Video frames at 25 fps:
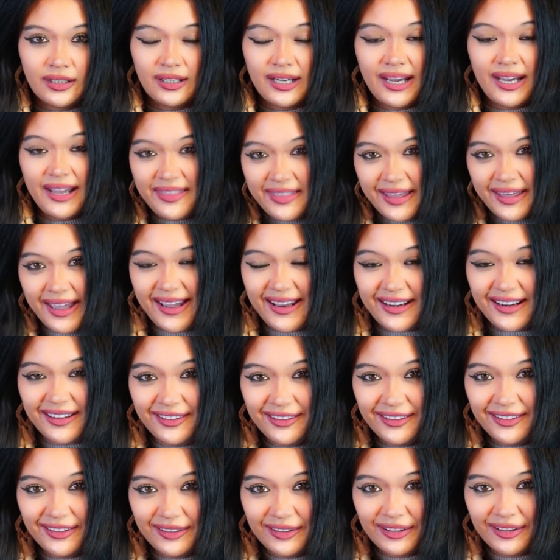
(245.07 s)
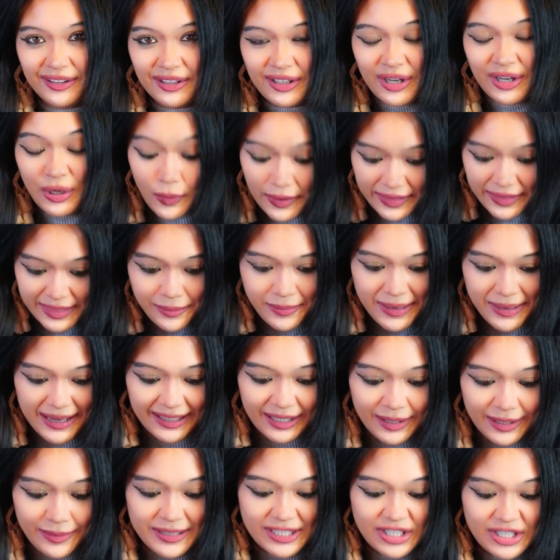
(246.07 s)
And then, when the Met
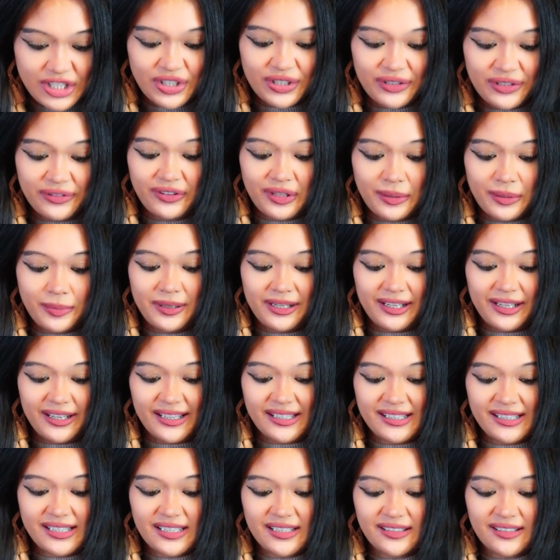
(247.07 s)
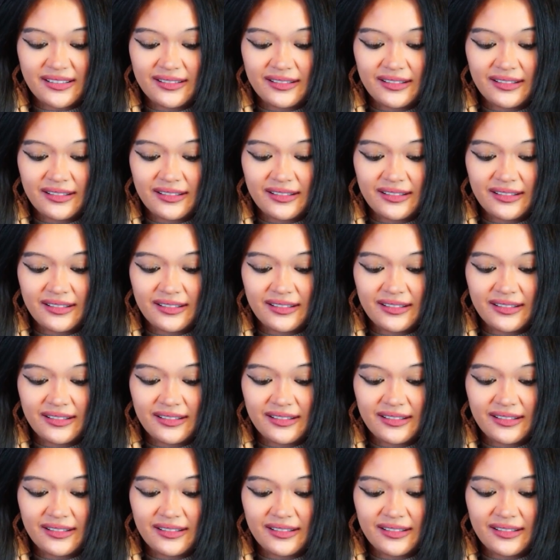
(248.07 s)
Commissioner for the police